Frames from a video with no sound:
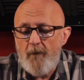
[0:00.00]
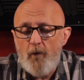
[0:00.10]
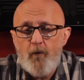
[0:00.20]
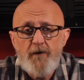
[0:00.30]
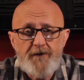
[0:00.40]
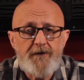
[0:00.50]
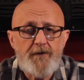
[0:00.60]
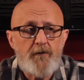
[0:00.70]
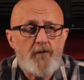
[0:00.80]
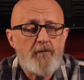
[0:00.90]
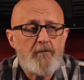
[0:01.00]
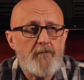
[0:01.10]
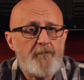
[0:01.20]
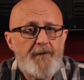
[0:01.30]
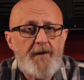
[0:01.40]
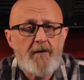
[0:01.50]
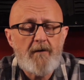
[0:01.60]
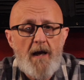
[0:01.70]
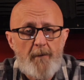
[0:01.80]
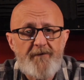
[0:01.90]
Would you be
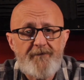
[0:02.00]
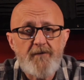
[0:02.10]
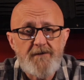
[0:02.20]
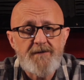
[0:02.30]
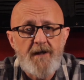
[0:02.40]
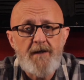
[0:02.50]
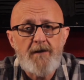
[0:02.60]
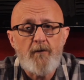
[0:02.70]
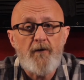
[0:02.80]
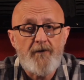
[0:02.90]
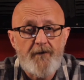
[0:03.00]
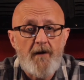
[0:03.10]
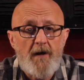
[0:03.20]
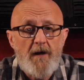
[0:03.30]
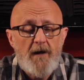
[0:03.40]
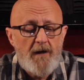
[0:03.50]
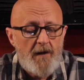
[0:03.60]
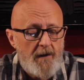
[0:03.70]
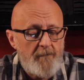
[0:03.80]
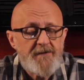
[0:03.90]
happy for us to send you another
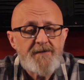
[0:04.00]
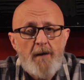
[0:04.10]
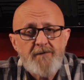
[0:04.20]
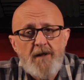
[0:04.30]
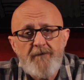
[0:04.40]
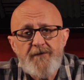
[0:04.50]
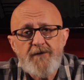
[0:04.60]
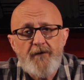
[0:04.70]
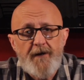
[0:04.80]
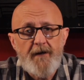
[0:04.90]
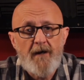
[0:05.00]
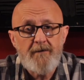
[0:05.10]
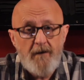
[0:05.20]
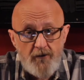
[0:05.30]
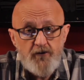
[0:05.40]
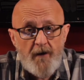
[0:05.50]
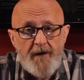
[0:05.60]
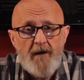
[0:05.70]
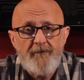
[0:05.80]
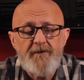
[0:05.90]
SNAP Selfie Screen and try it
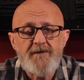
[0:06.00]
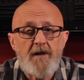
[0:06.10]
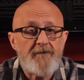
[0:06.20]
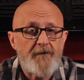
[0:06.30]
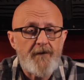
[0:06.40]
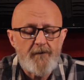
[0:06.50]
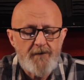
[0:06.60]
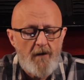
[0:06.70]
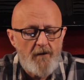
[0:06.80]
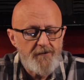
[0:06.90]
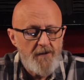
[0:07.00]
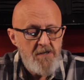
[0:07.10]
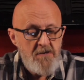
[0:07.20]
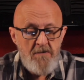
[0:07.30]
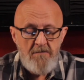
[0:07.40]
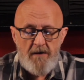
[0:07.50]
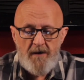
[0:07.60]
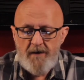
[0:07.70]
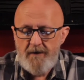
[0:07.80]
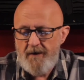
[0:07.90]
out for yourself at no charge?"
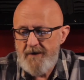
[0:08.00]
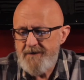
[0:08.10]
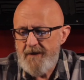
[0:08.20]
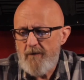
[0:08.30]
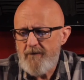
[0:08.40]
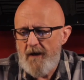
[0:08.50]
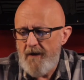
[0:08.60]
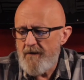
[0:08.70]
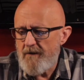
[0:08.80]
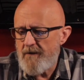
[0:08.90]
And I said, okay,